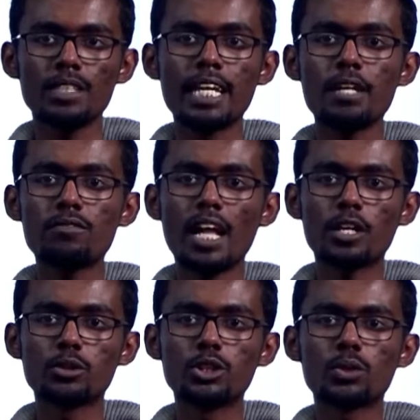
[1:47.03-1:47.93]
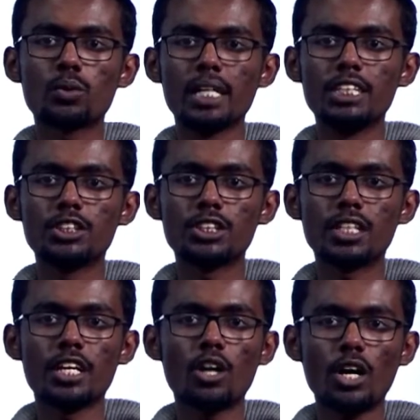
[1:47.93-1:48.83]
native language,
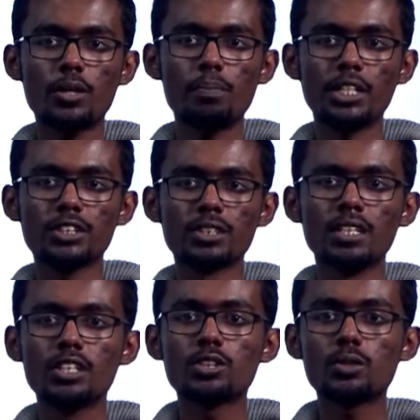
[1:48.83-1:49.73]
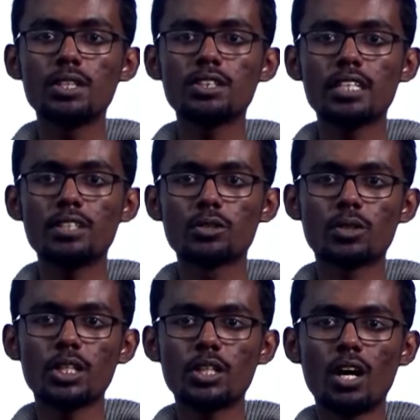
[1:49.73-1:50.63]
religion, and occupation, students need to
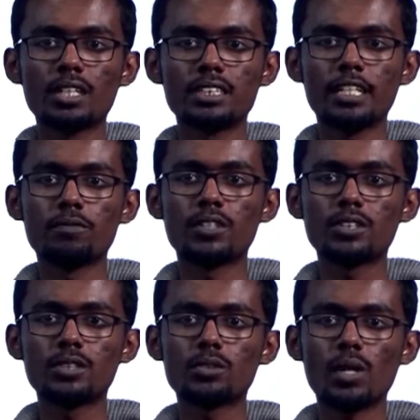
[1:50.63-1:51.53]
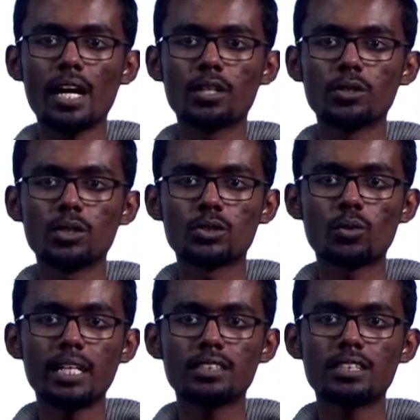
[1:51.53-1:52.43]
click on the inverted triangle on the
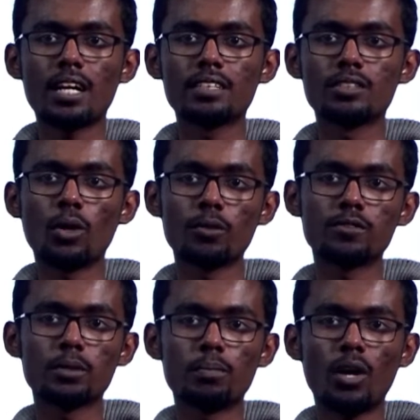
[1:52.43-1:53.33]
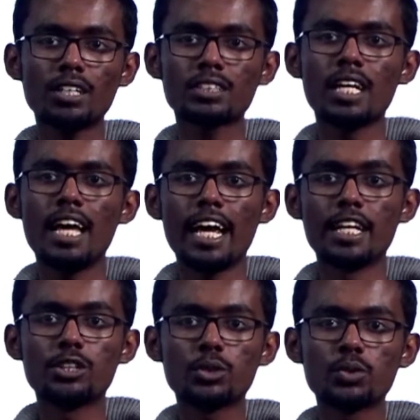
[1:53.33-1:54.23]
right side of the box
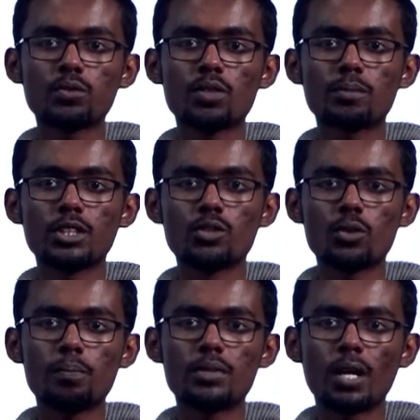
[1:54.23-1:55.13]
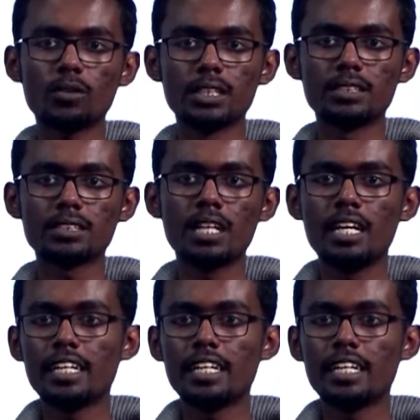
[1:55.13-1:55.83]
and choose from the drop-down list.